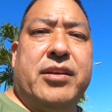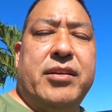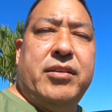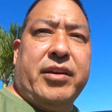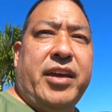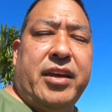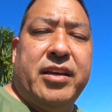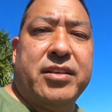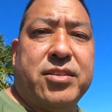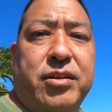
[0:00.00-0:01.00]
Okay,
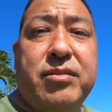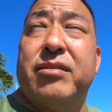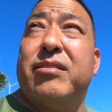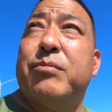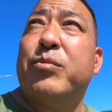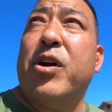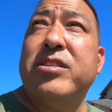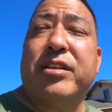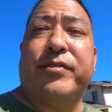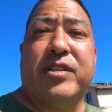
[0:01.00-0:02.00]
so
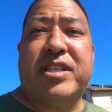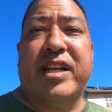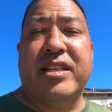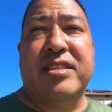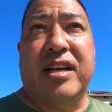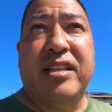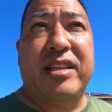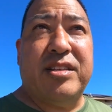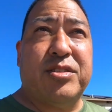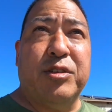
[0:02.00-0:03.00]
project for today is done.
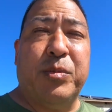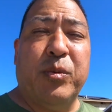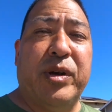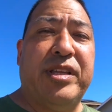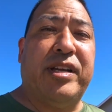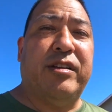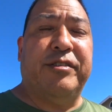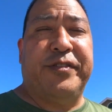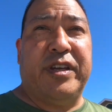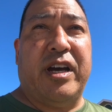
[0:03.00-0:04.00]
It's super windy. I don't
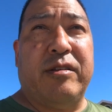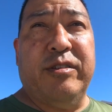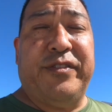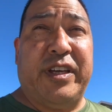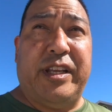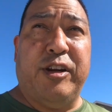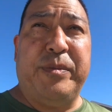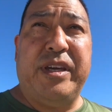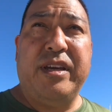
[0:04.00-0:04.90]
know if you can hear me.